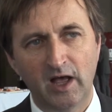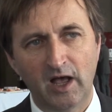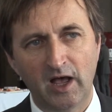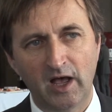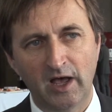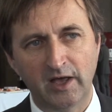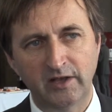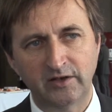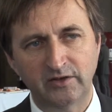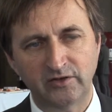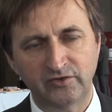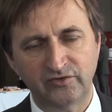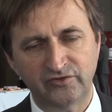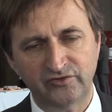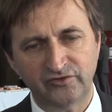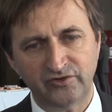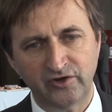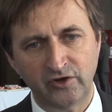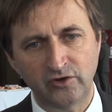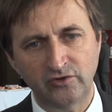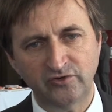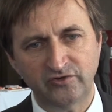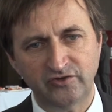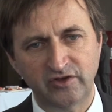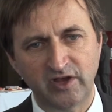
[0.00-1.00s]
And
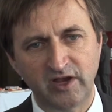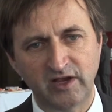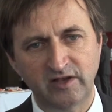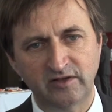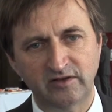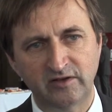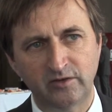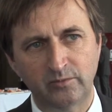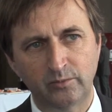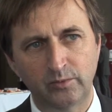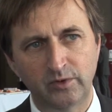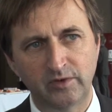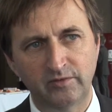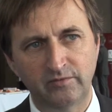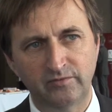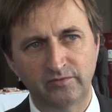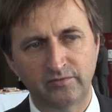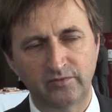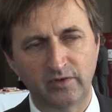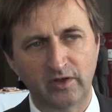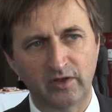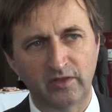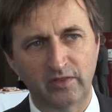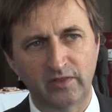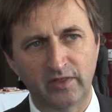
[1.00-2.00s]
associated
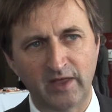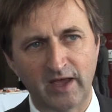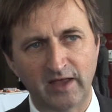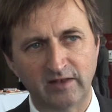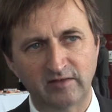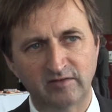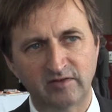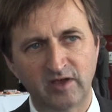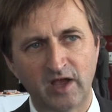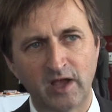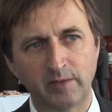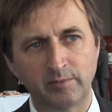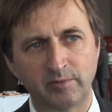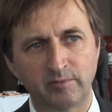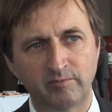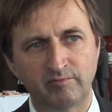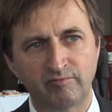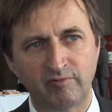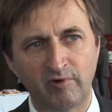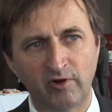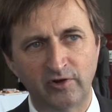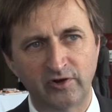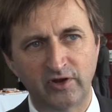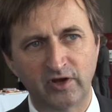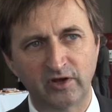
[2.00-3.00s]
with that type of
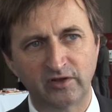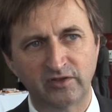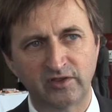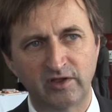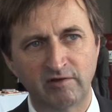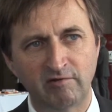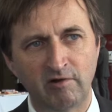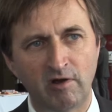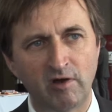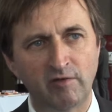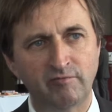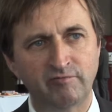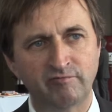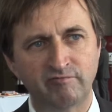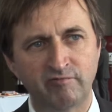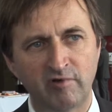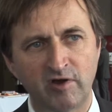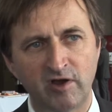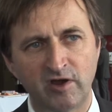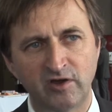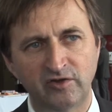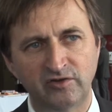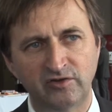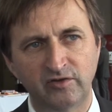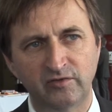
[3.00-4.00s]
product, there are a
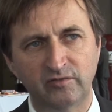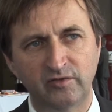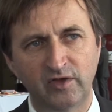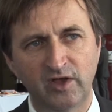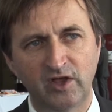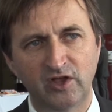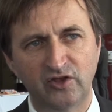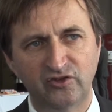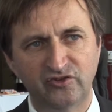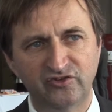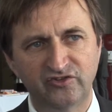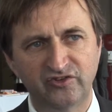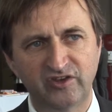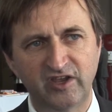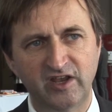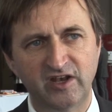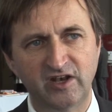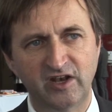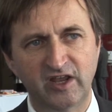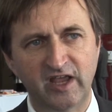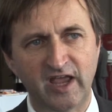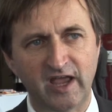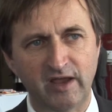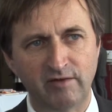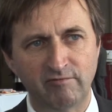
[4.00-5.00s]
variety of
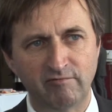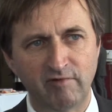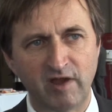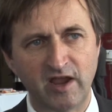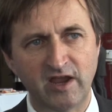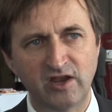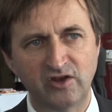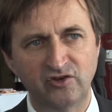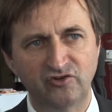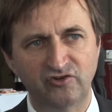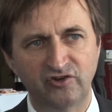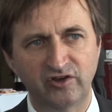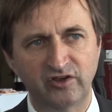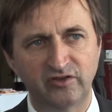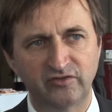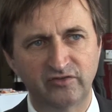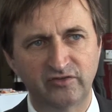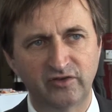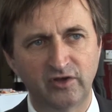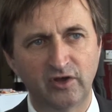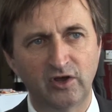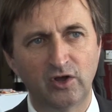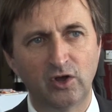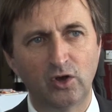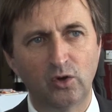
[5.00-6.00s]
skincare
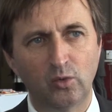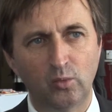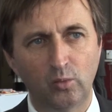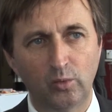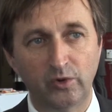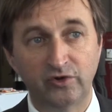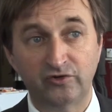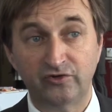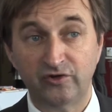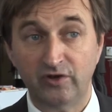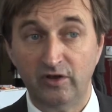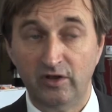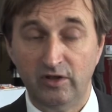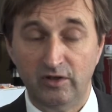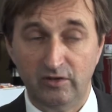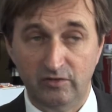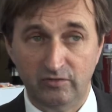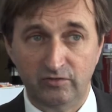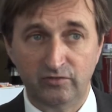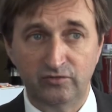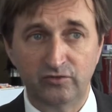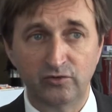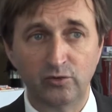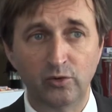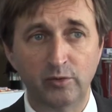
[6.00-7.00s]
ranges which
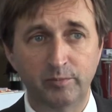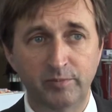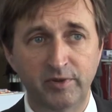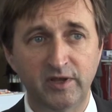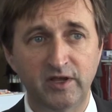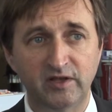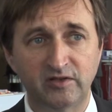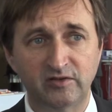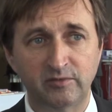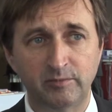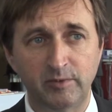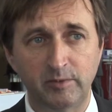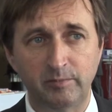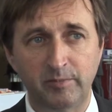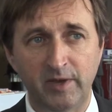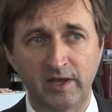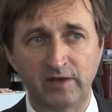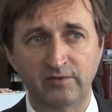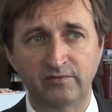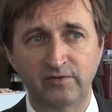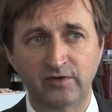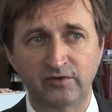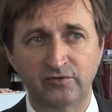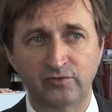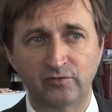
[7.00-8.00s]
do appear to be
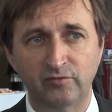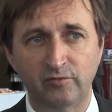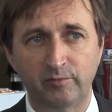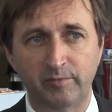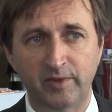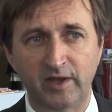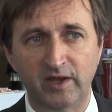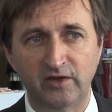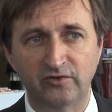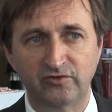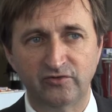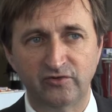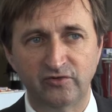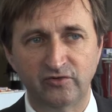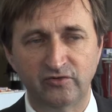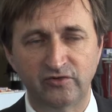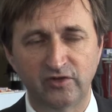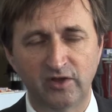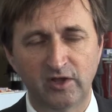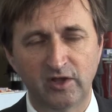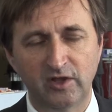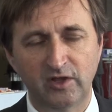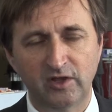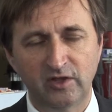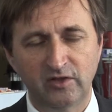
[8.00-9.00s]
beneficial for patients,
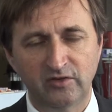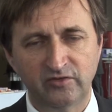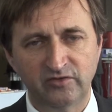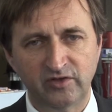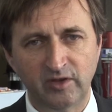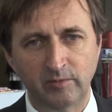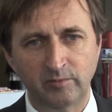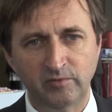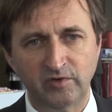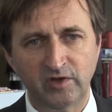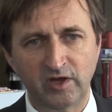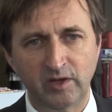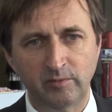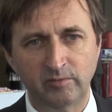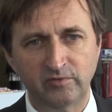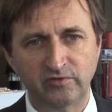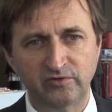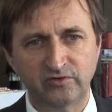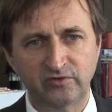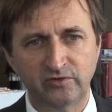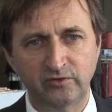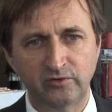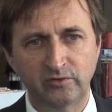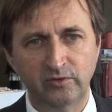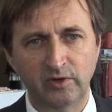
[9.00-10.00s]
sometimes
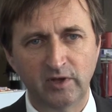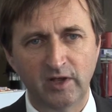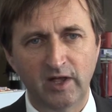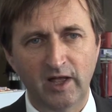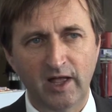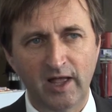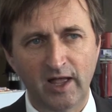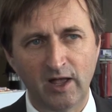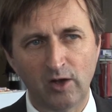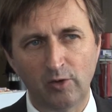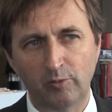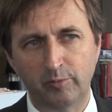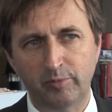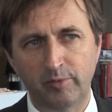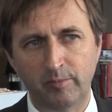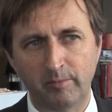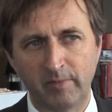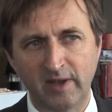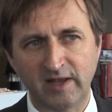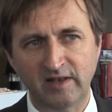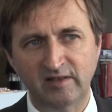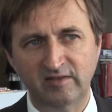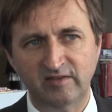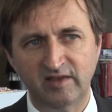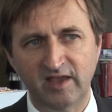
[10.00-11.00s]
to help
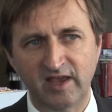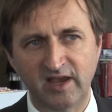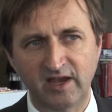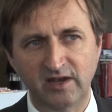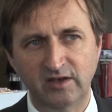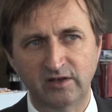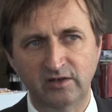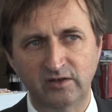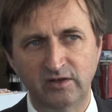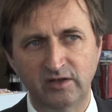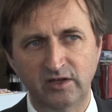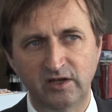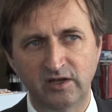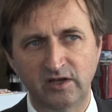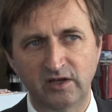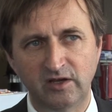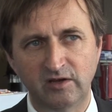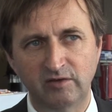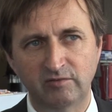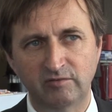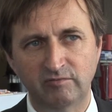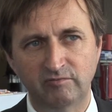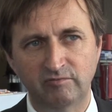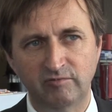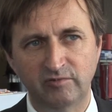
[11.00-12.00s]
maintain
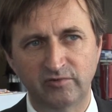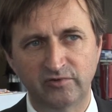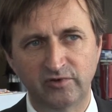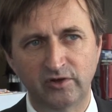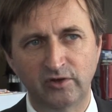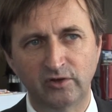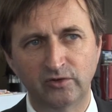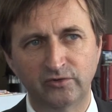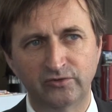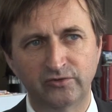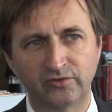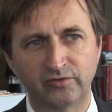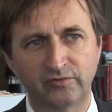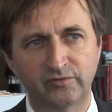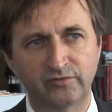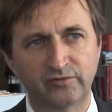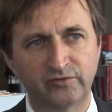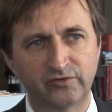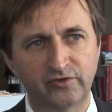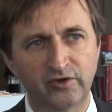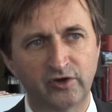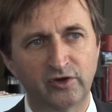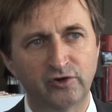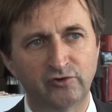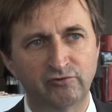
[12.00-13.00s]
the result of
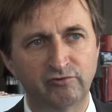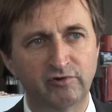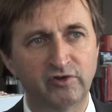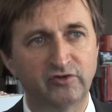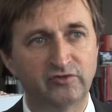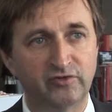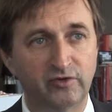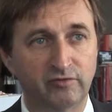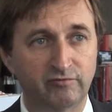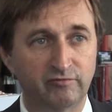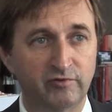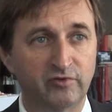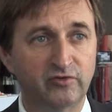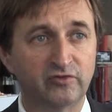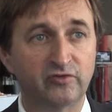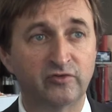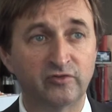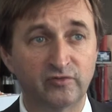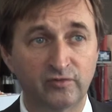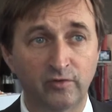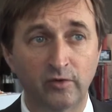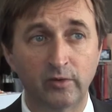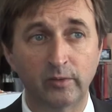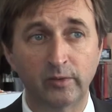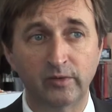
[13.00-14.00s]
surgery. So for
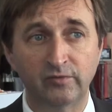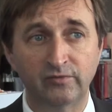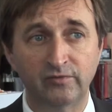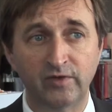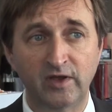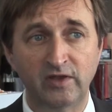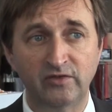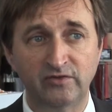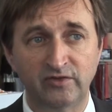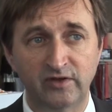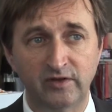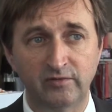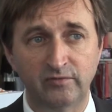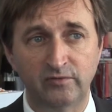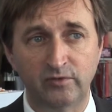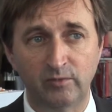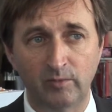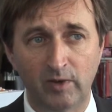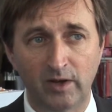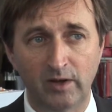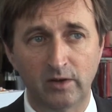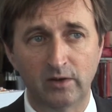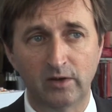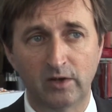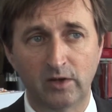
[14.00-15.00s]
instance, following a facelift, you
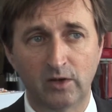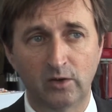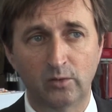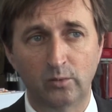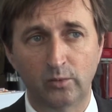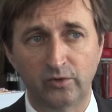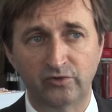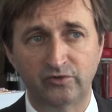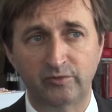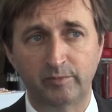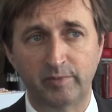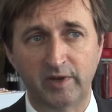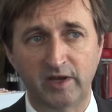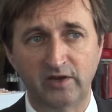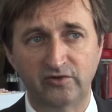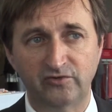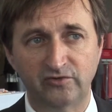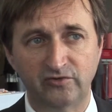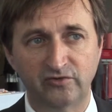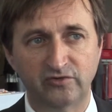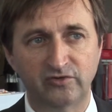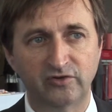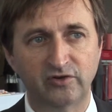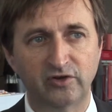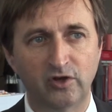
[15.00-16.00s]
might wish a
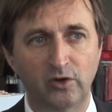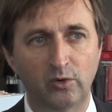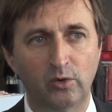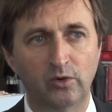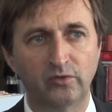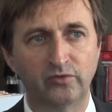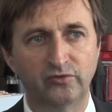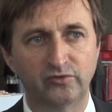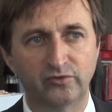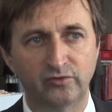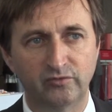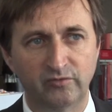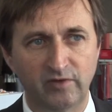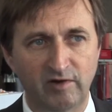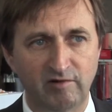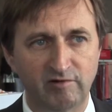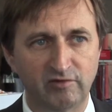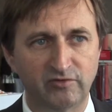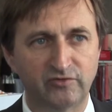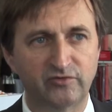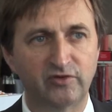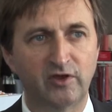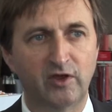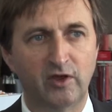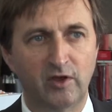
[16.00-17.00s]
patient to go on to
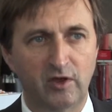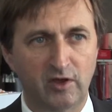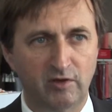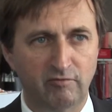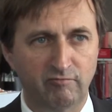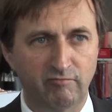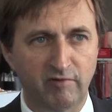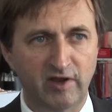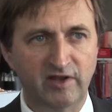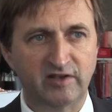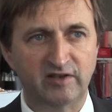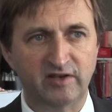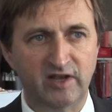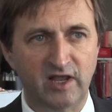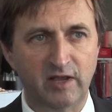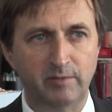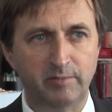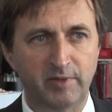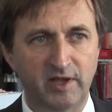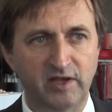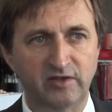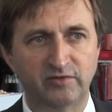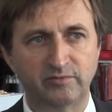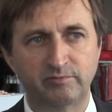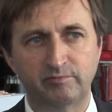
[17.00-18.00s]
various Retin
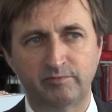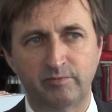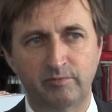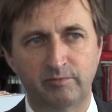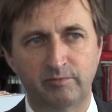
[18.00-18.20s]
A-based